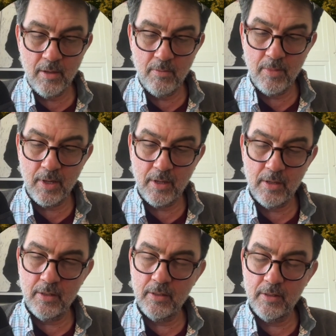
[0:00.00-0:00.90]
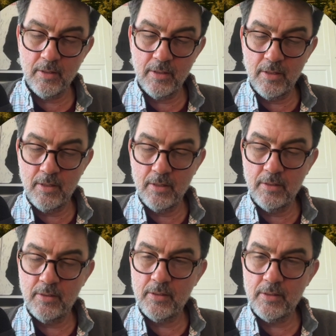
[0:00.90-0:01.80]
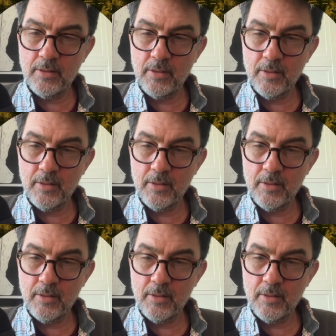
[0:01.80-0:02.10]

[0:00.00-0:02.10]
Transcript: back out of this.